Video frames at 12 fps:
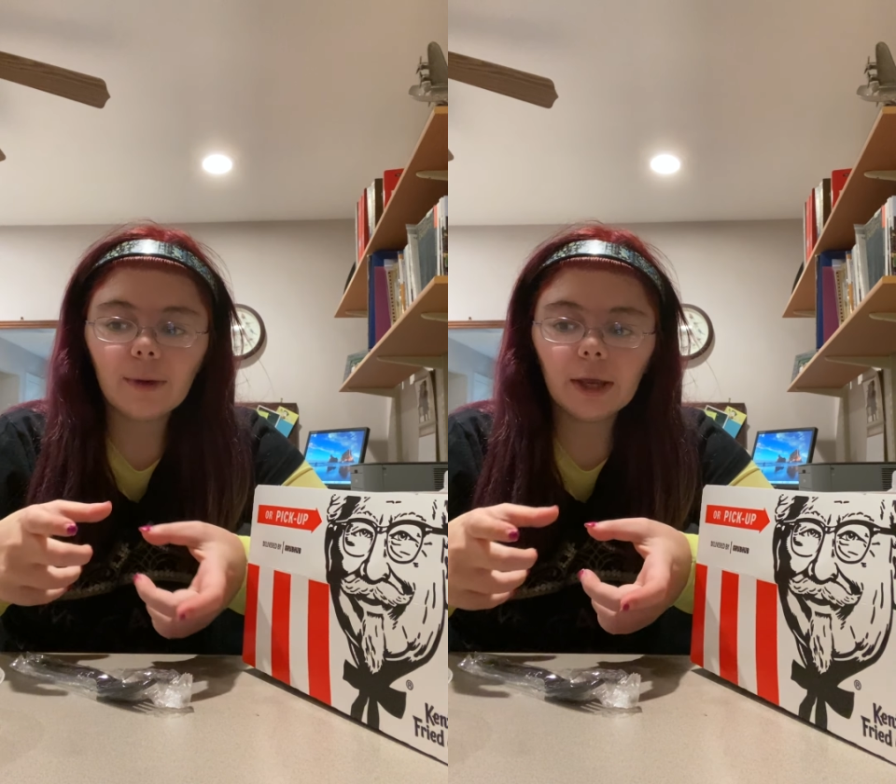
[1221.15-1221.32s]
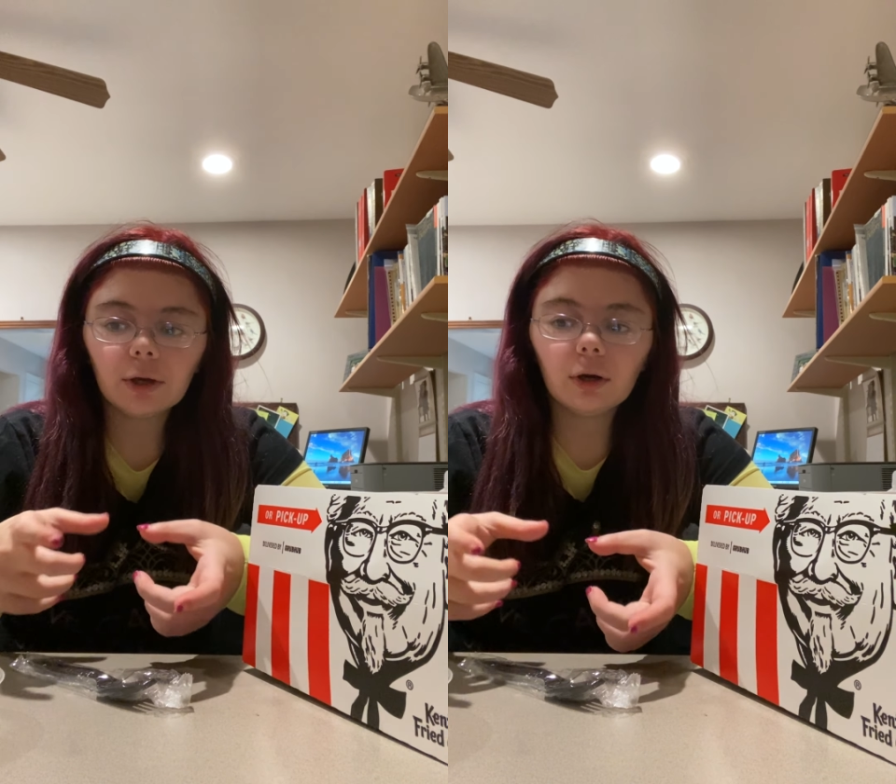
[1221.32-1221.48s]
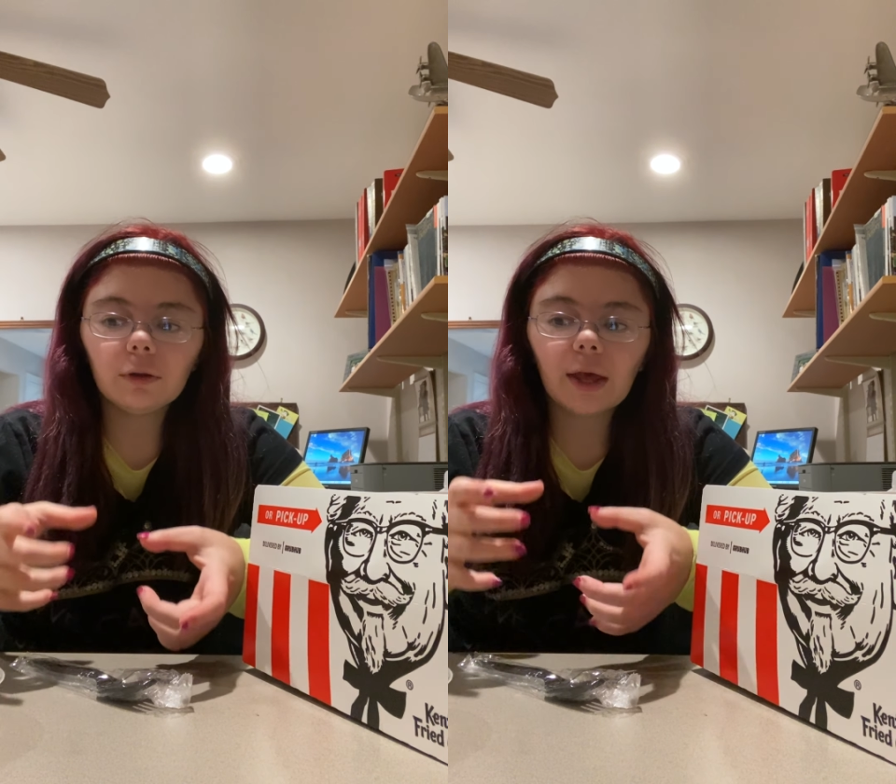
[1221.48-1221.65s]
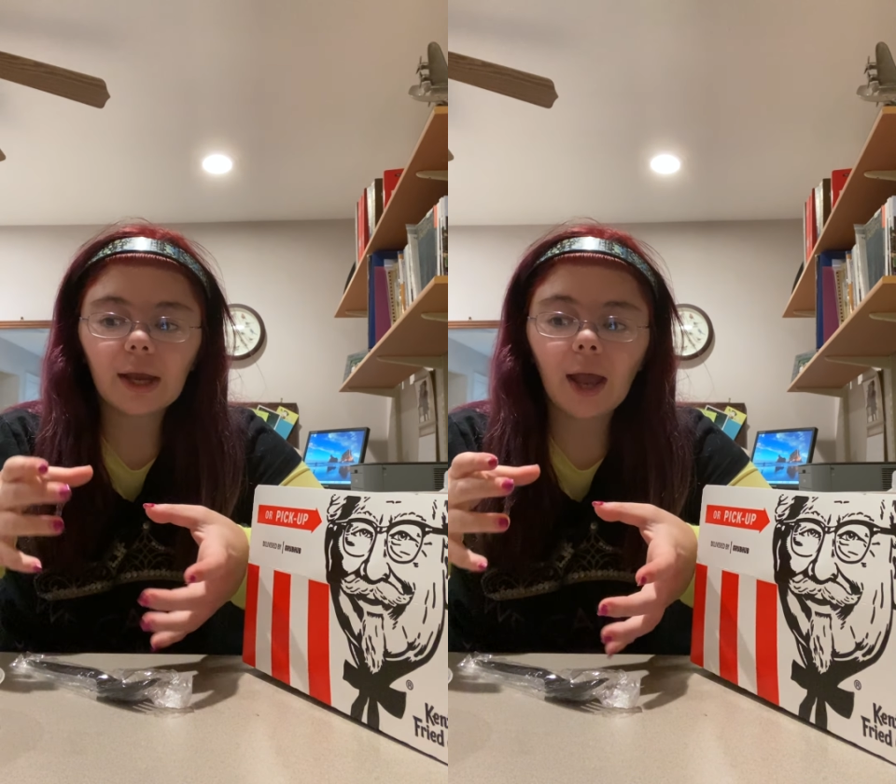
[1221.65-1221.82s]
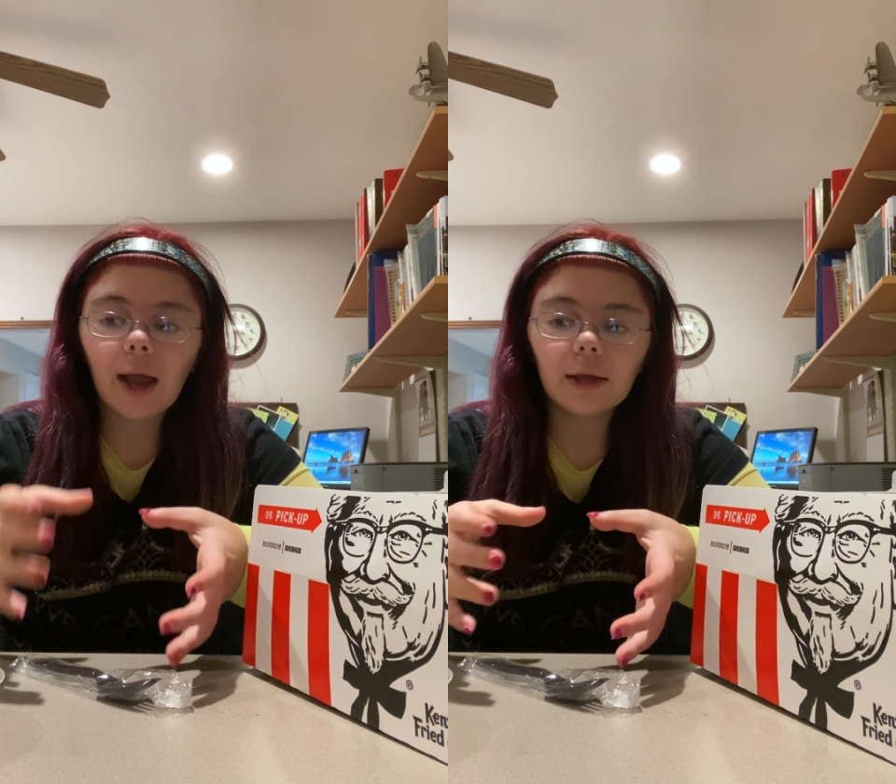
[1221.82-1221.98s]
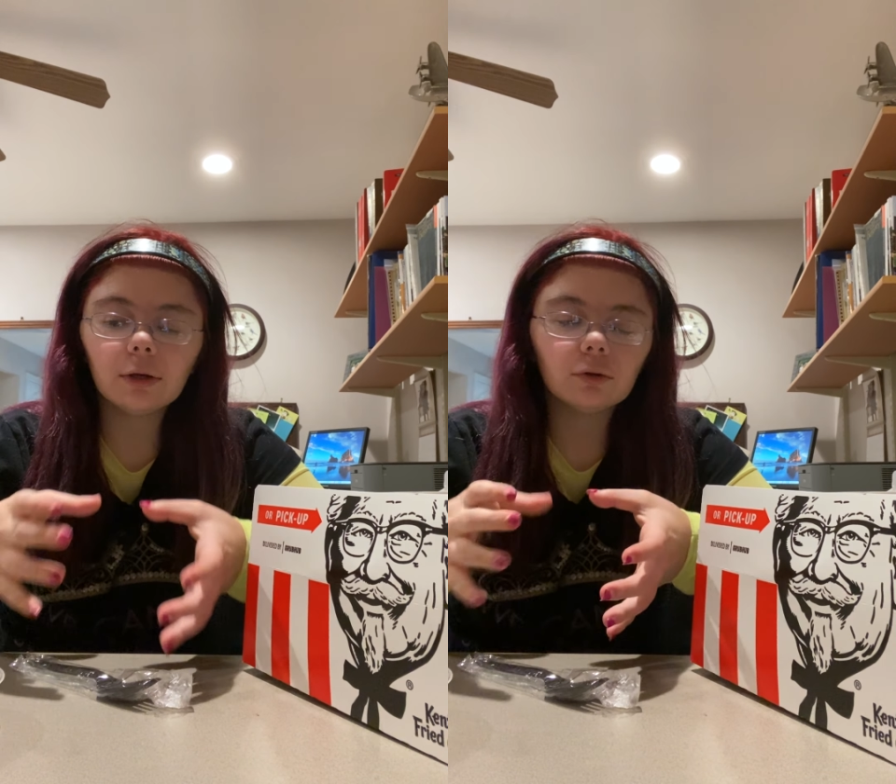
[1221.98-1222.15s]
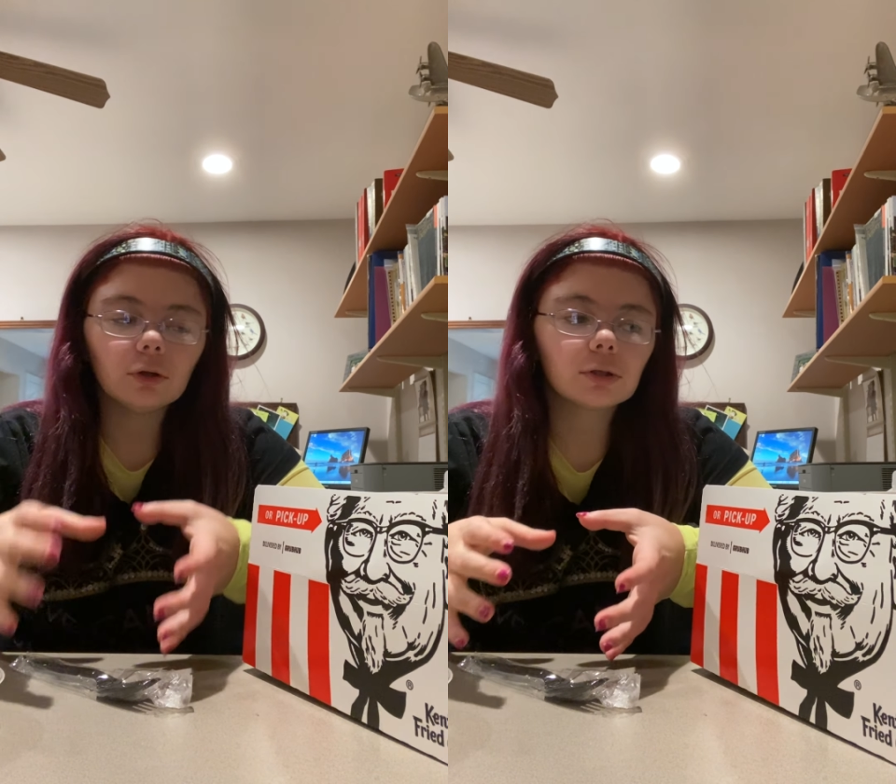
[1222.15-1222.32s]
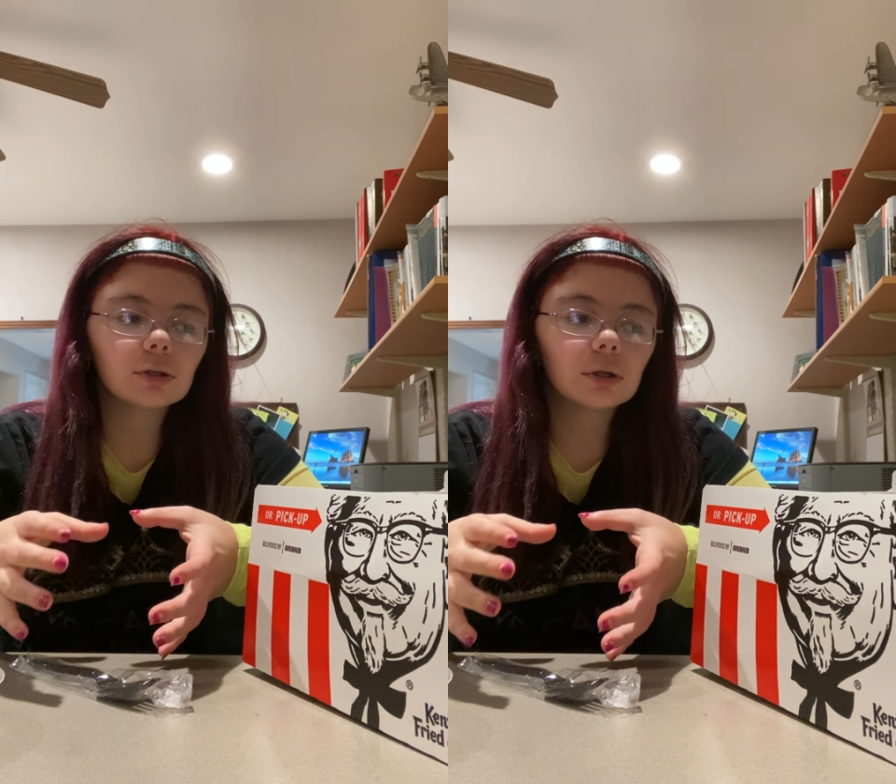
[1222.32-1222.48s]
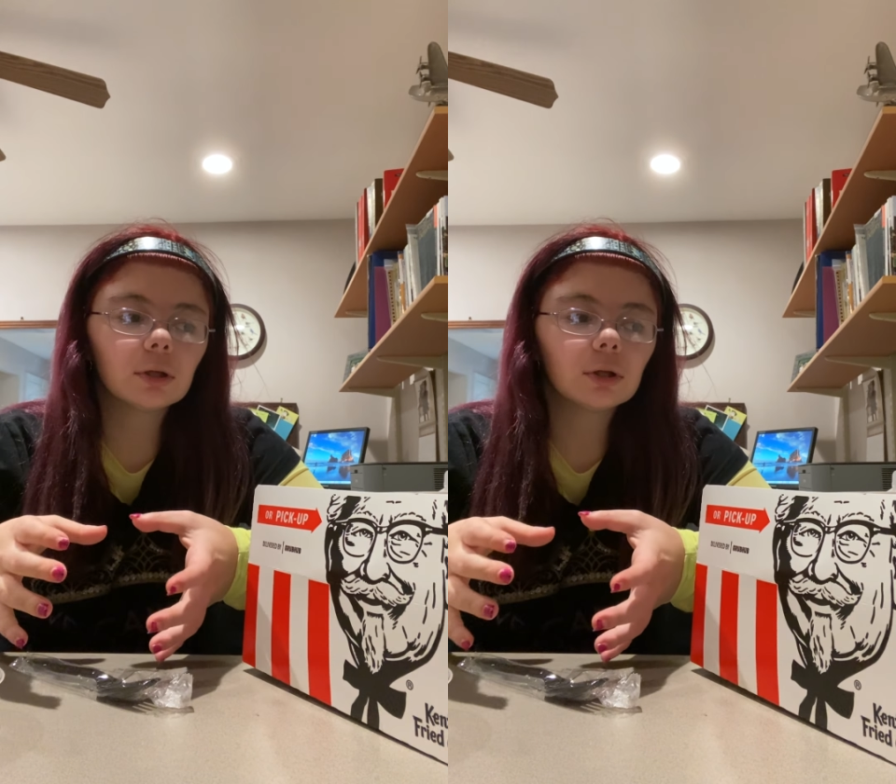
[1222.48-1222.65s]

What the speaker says: maker that kind of looks,